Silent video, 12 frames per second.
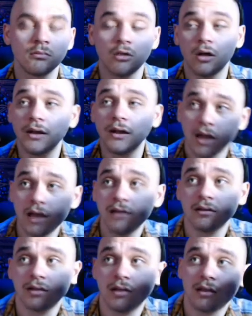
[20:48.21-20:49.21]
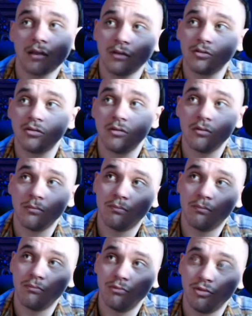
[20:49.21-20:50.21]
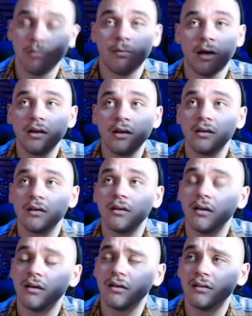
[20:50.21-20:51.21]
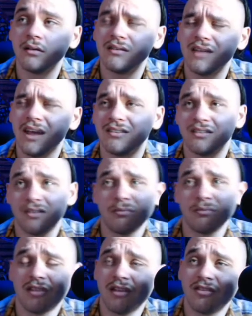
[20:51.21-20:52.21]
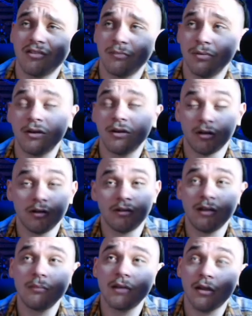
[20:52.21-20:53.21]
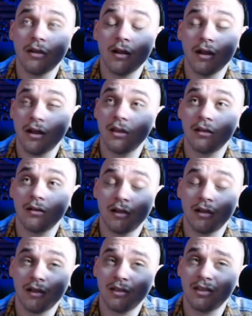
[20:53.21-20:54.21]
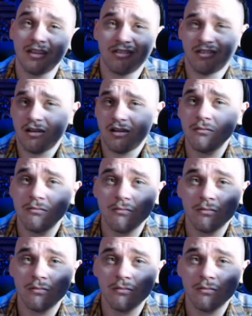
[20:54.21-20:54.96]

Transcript: Well, I'd like to think that Joe Biden has some sense to put a good team together to get things done.